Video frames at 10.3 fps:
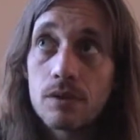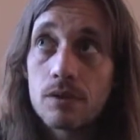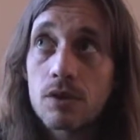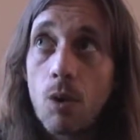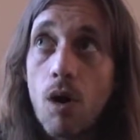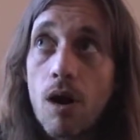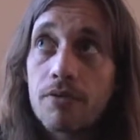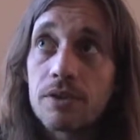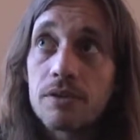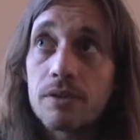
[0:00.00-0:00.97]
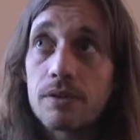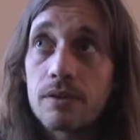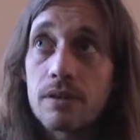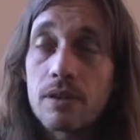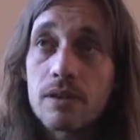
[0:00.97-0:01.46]
so
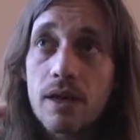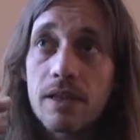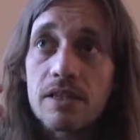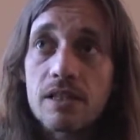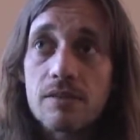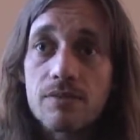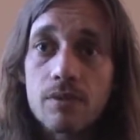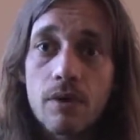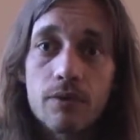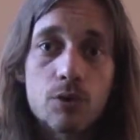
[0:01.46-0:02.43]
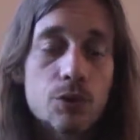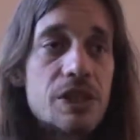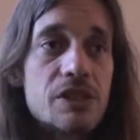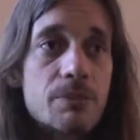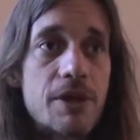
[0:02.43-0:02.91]
often the idea of
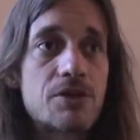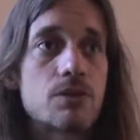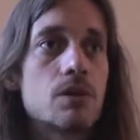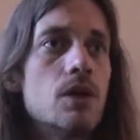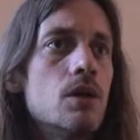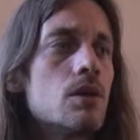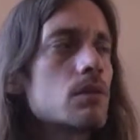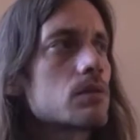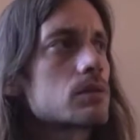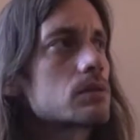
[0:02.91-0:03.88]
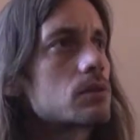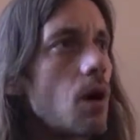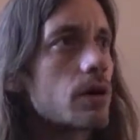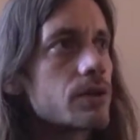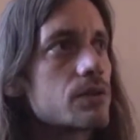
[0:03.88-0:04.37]
green space or
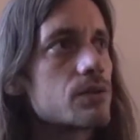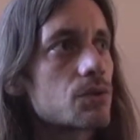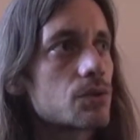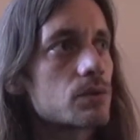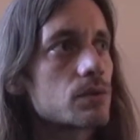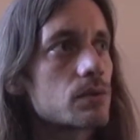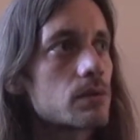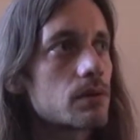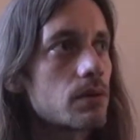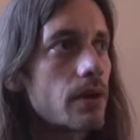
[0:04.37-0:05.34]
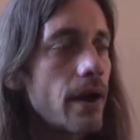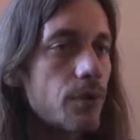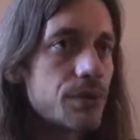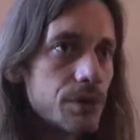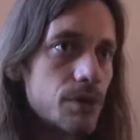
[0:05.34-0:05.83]
gardens or
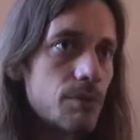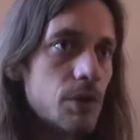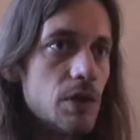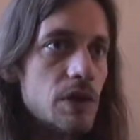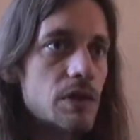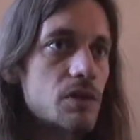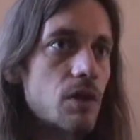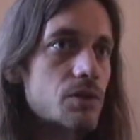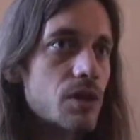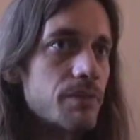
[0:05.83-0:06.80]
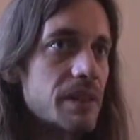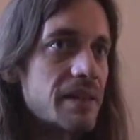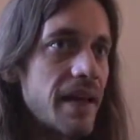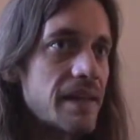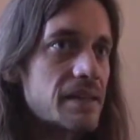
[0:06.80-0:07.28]
healthier communities are
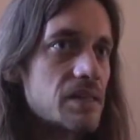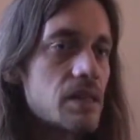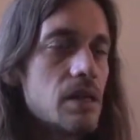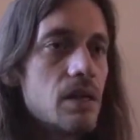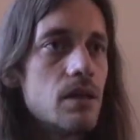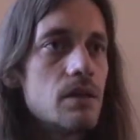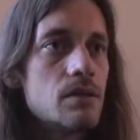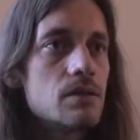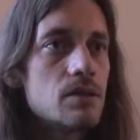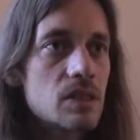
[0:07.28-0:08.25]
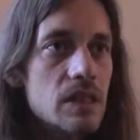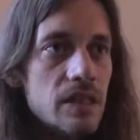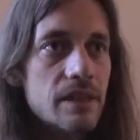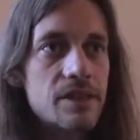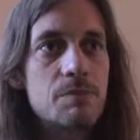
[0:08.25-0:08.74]
something that is
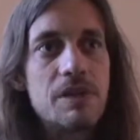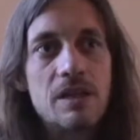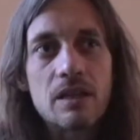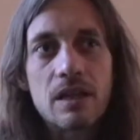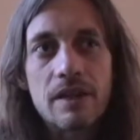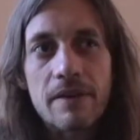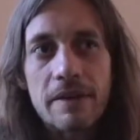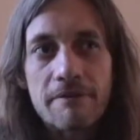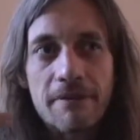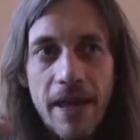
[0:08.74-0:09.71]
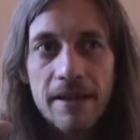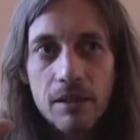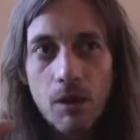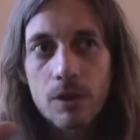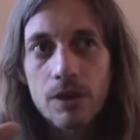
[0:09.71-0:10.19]
seen as being a
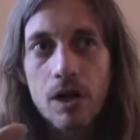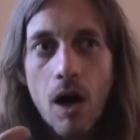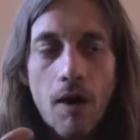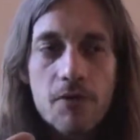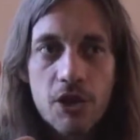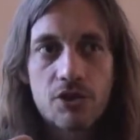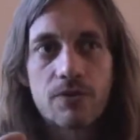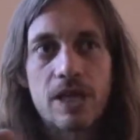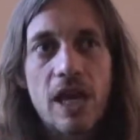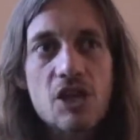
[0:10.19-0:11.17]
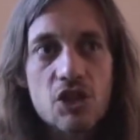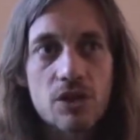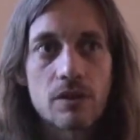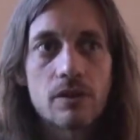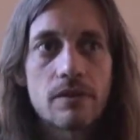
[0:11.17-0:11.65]
vanguard of
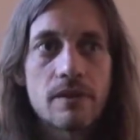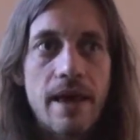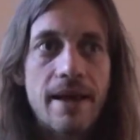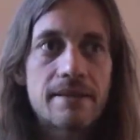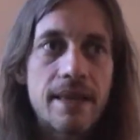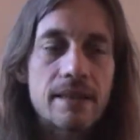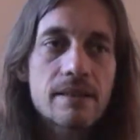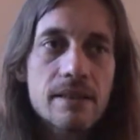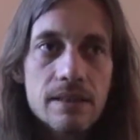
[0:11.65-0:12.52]
gentrification that